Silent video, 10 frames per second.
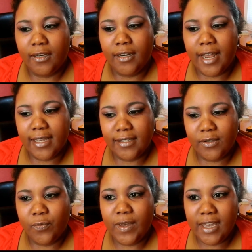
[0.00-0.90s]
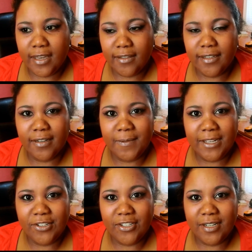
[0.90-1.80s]
Next week is going to be
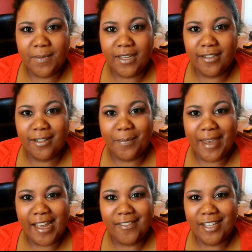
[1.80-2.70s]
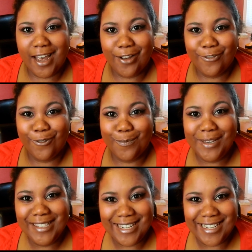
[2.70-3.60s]
interesting because I'll be out of town for
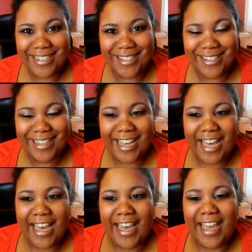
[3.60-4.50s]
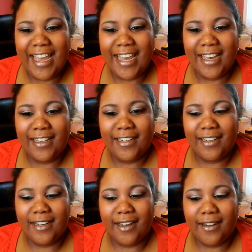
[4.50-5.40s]
business, and
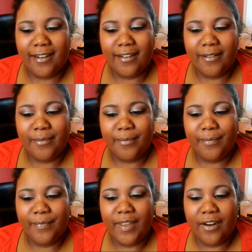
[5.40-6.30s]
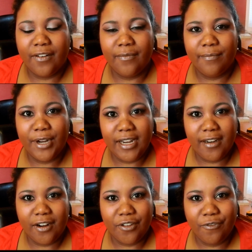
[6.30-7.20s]
they're
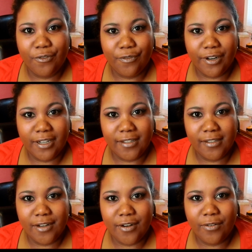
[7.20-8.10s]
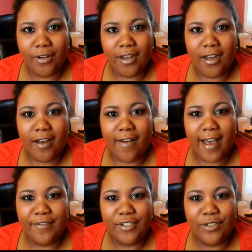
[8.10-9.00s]
bringing in all the food for us, so I'll
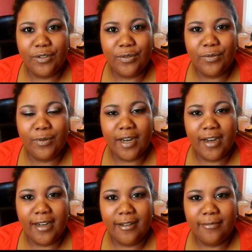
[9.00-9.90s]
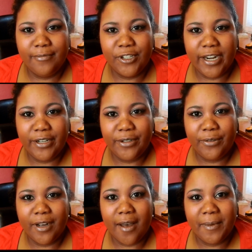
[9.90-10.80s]
have to try
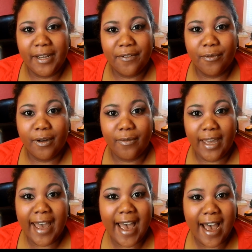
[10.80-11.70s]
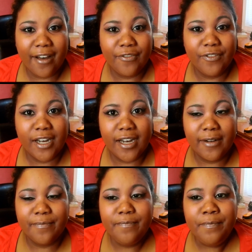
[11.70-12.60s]
to accommodate for what we have.